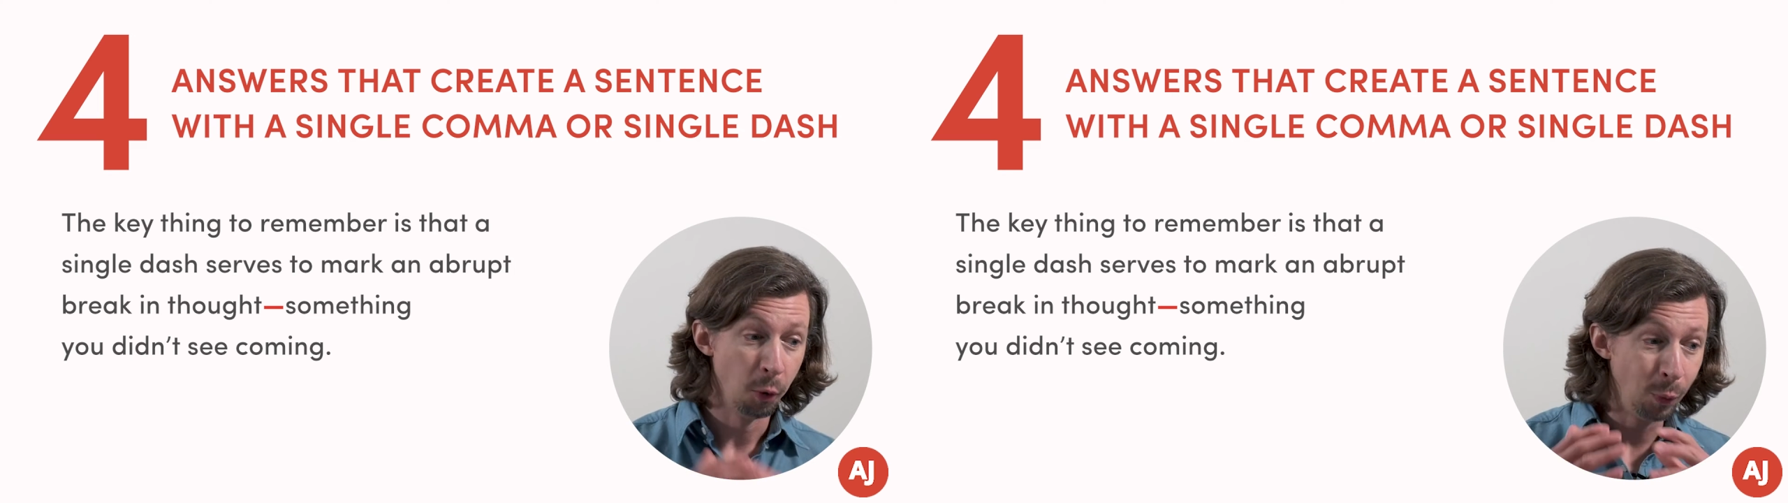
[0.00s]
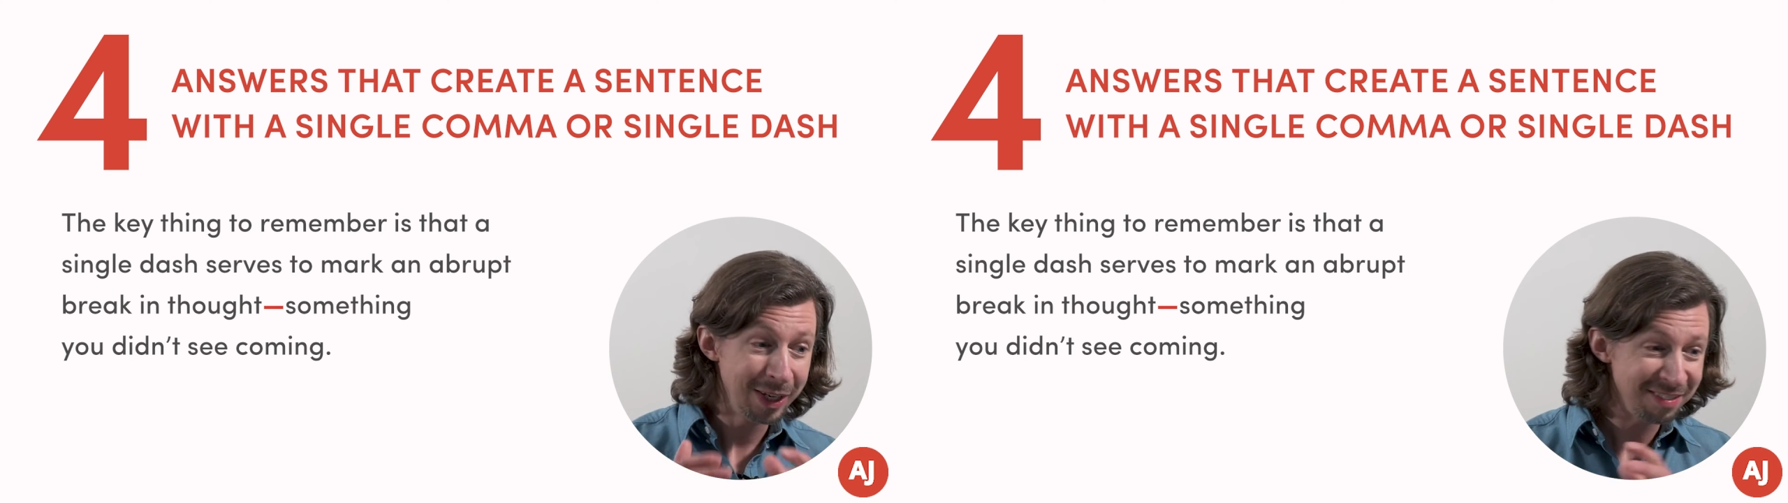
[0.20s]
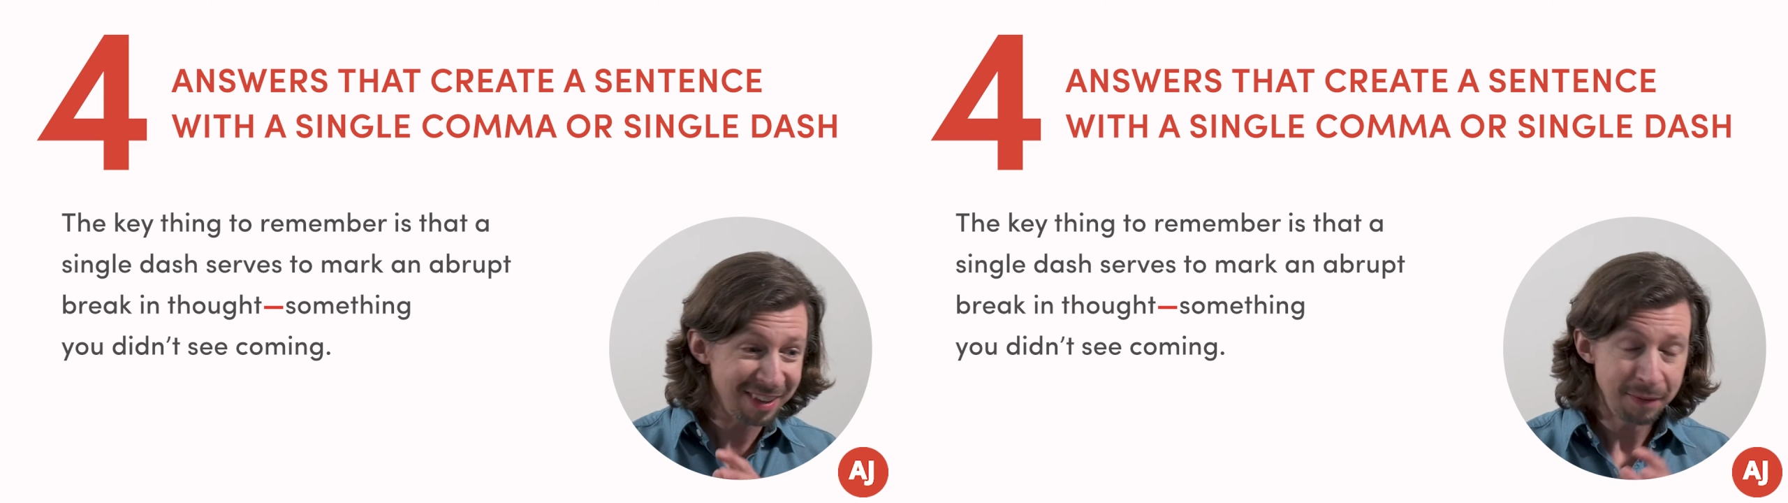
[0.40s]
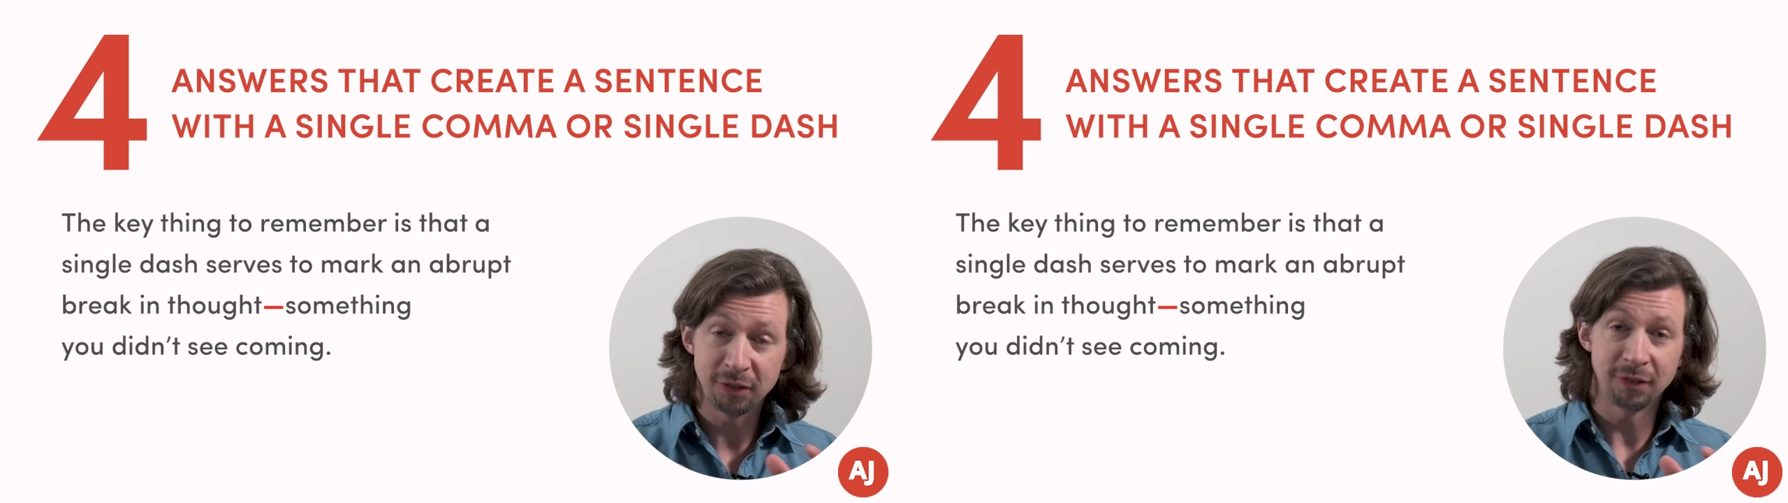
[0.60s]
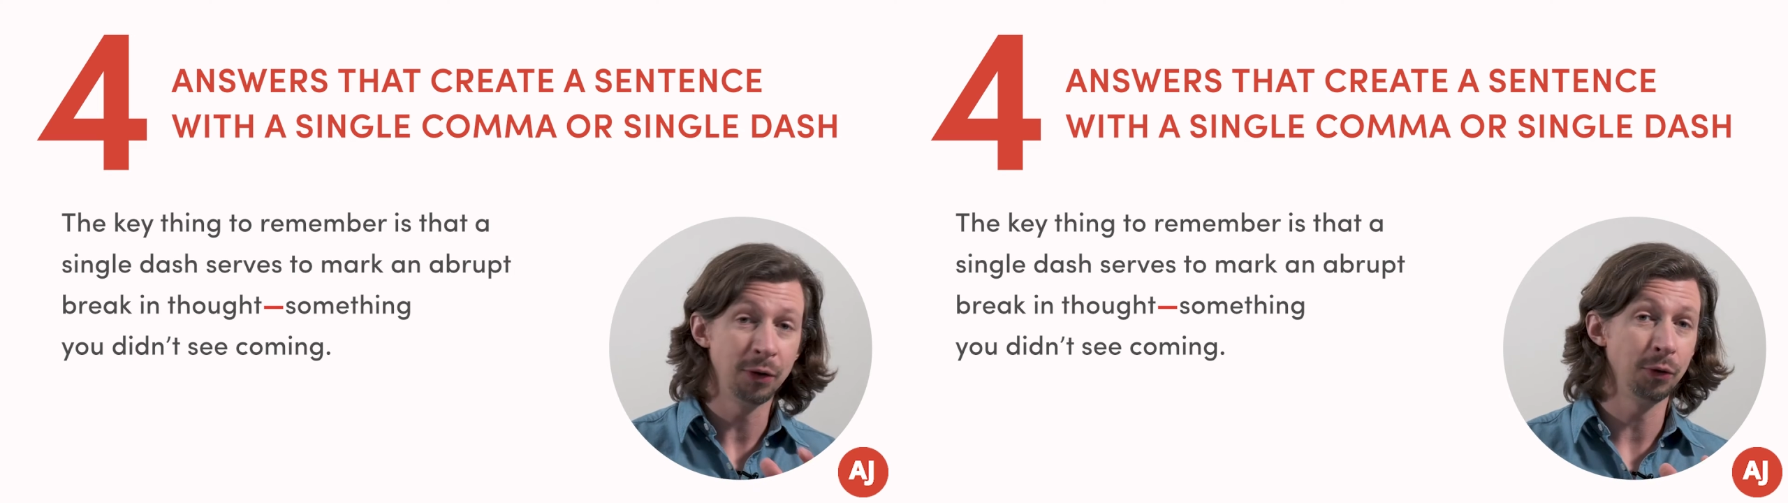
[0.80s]
We save the
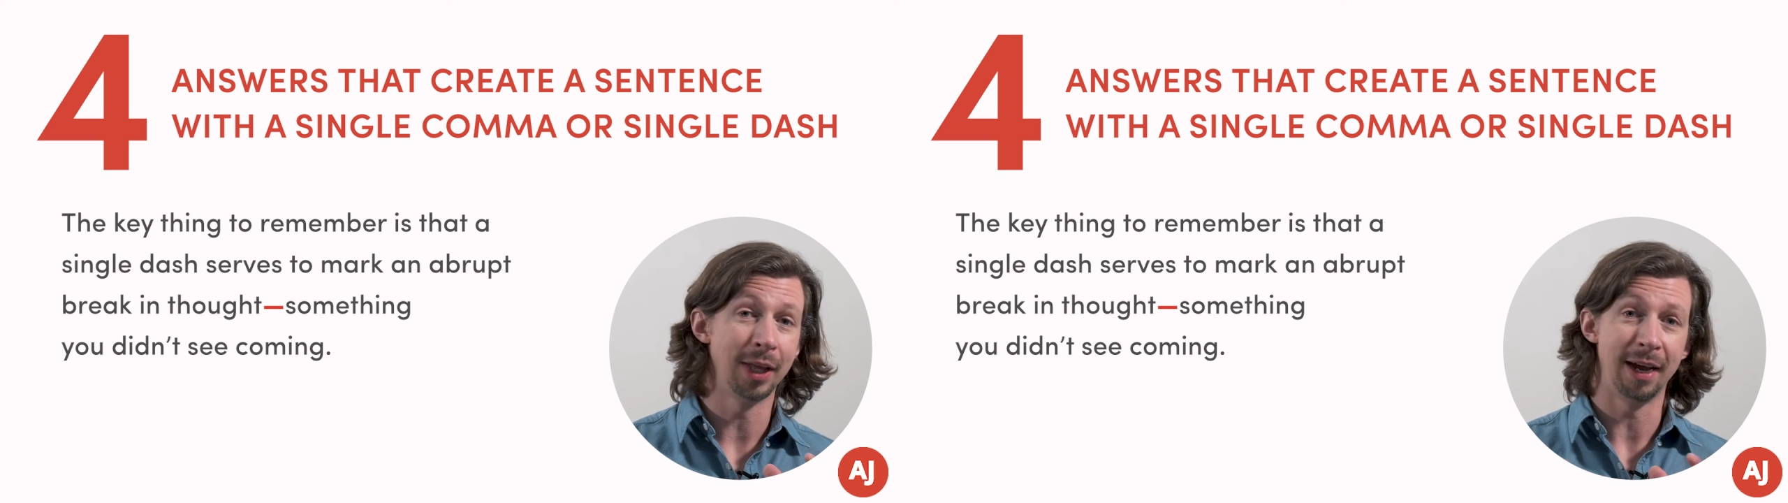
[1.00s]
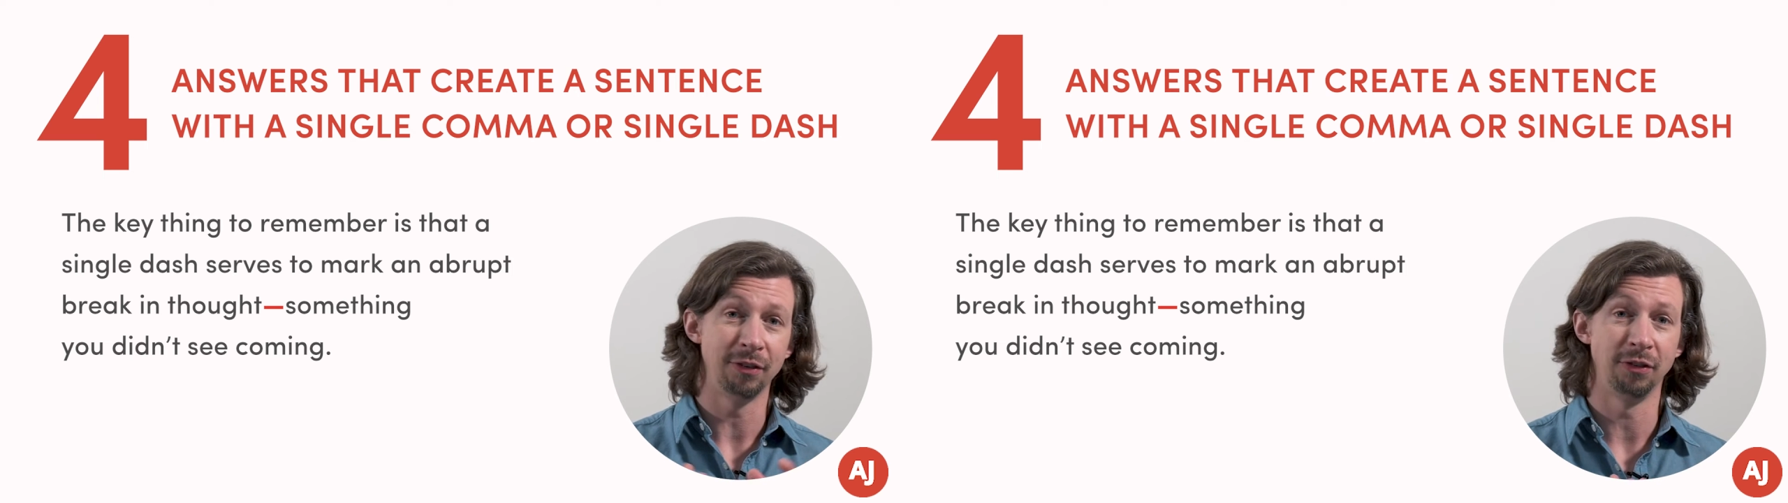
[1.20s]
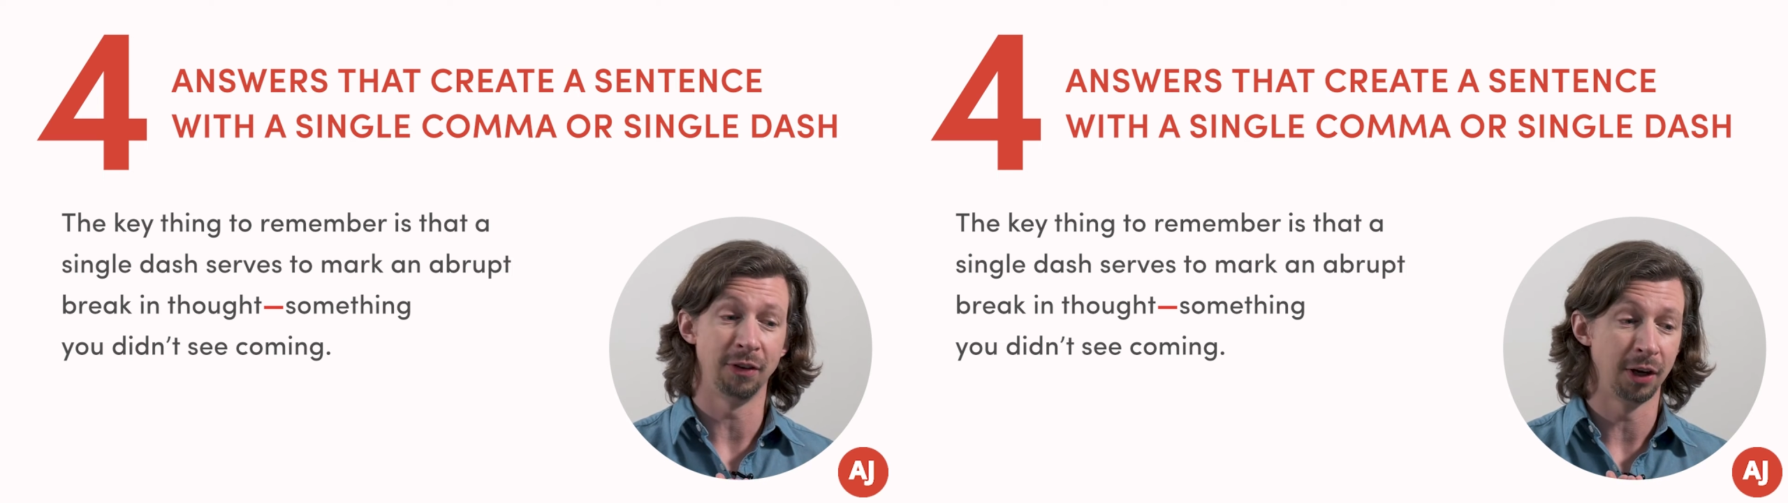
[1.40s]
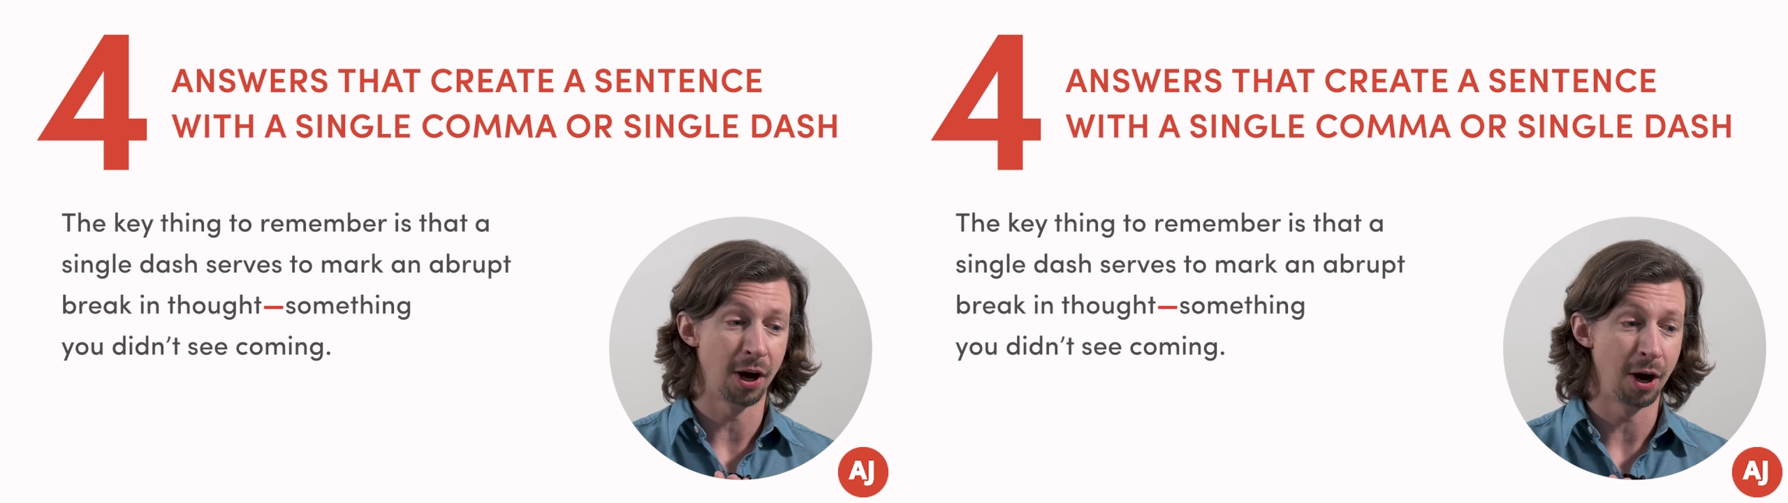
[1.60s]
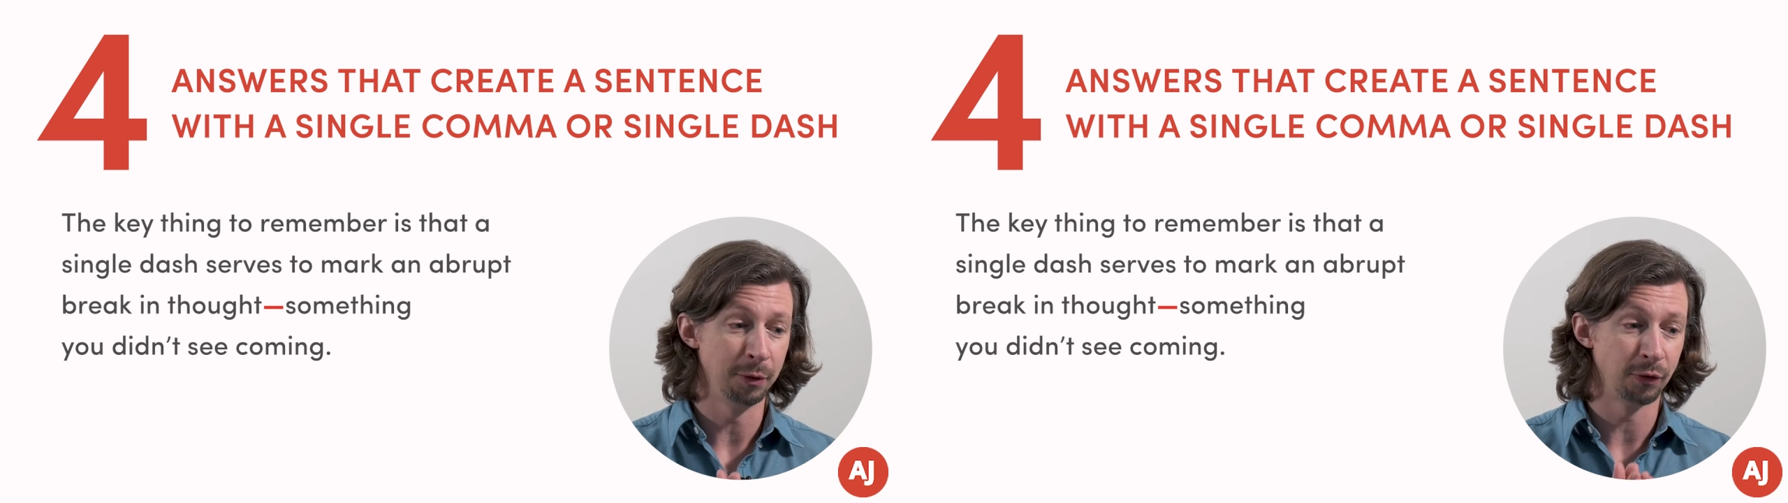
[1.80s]
single dashes and
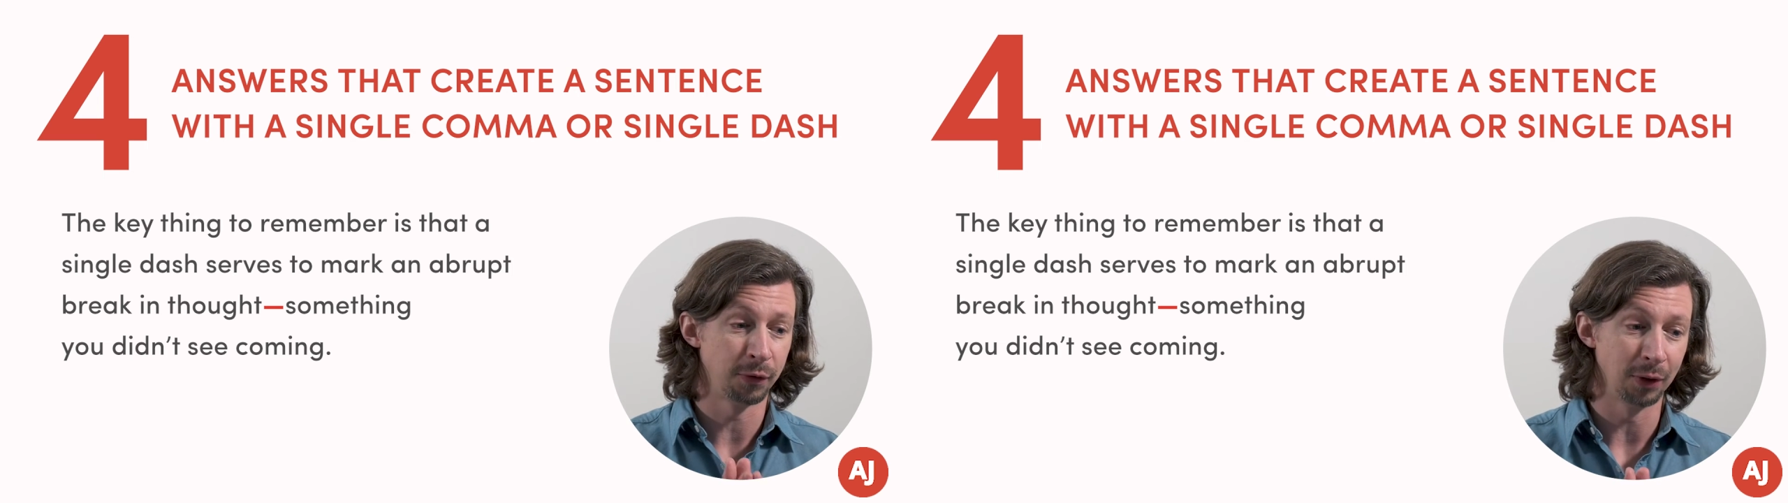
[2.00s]
commas for